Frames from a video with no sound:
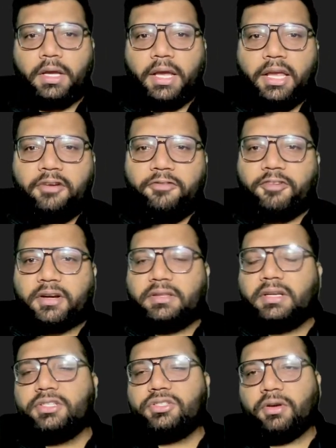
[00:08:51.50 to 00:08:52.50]
In
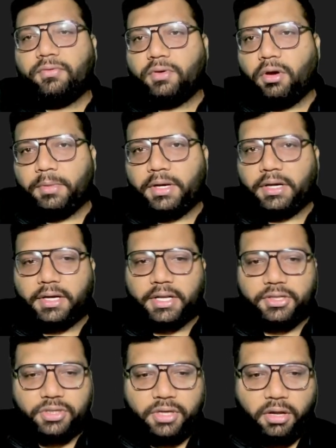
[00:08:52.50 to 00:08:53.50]
furtherance of common
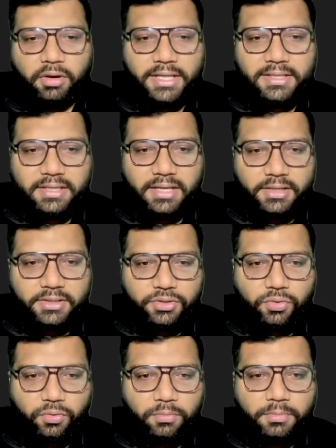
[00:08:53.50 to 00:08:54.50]
intention. Now, let's
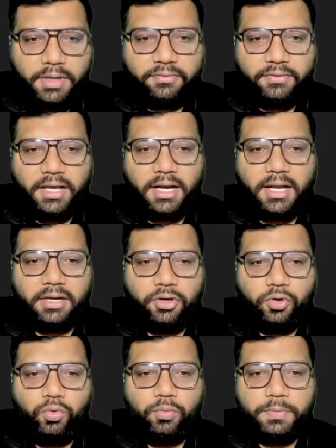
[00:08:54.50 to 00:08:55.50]
assume if there are
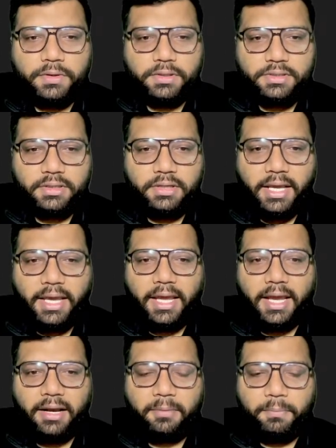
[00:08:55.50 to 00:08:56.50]
two persons,
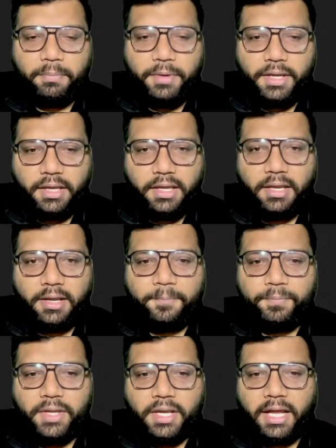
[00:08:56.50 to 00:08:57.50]
A and B,
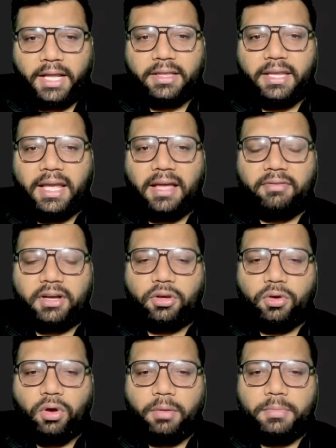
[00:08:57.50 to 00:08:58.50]
and they have a
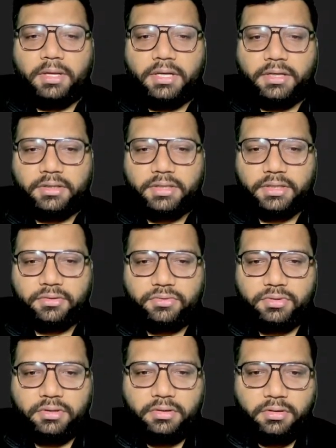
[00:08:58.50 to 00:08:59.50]
common
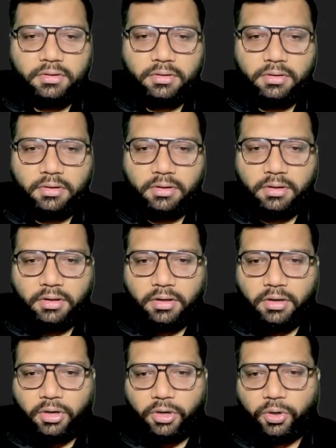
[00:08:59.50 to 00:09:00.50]
intention
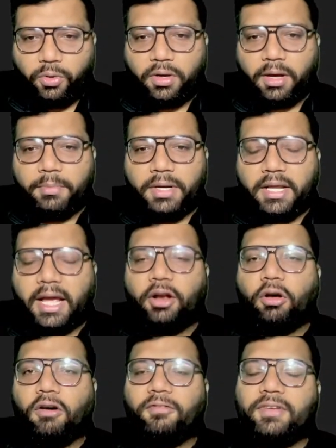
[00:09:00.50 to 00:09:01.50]
to commit
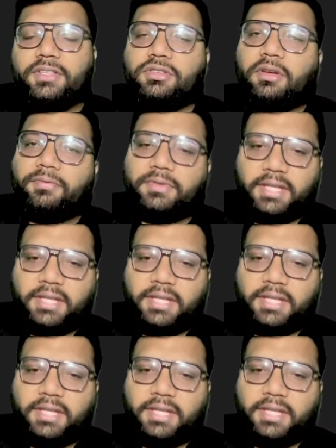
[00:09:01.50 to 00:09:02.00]
an offense of